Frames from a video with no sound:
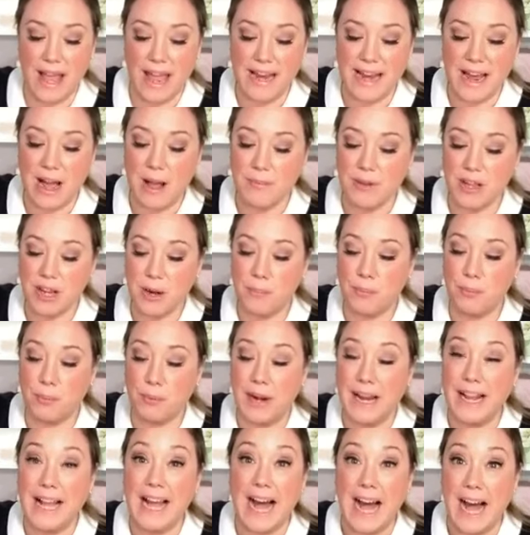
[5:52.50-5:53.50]
and now I'm gonna
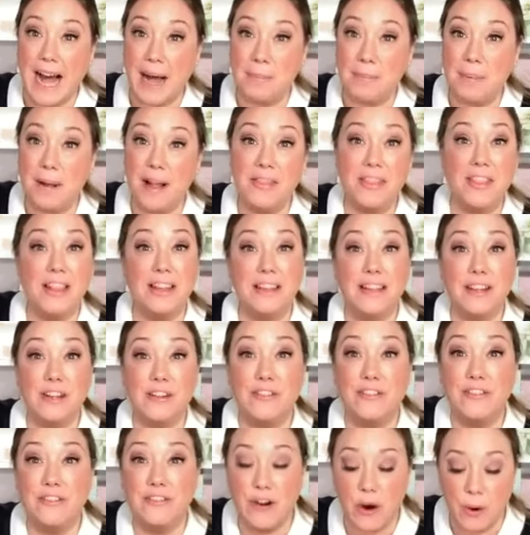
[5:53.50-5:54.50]
bring up the little
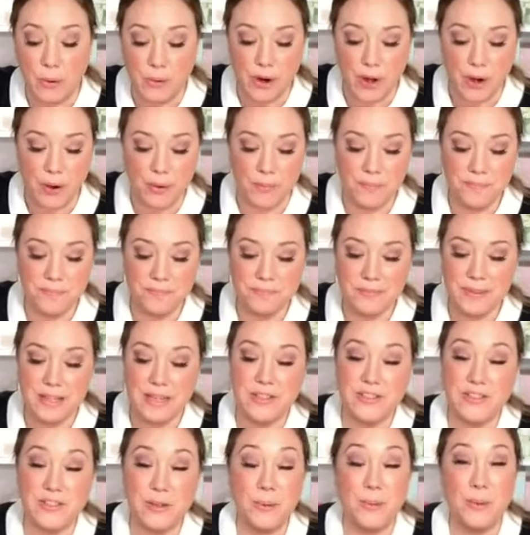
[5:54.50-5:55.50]
photo.
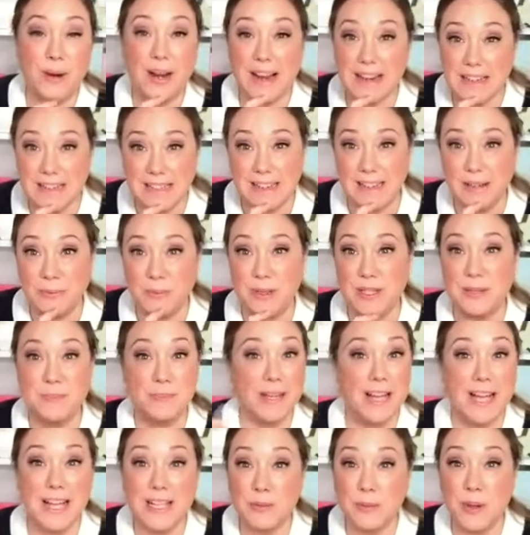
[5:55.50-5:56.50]
So what I did was,
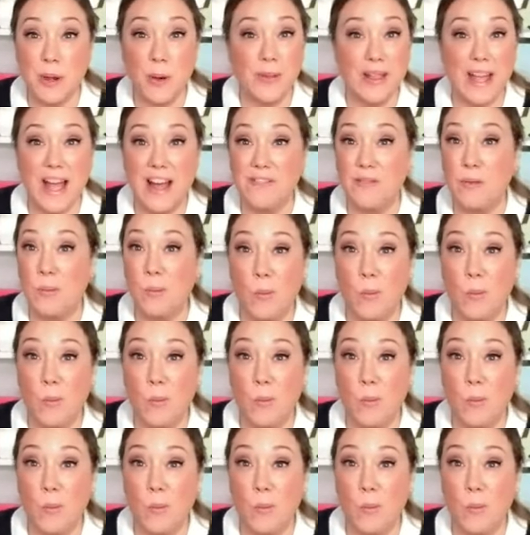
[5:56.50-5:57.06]
because we only have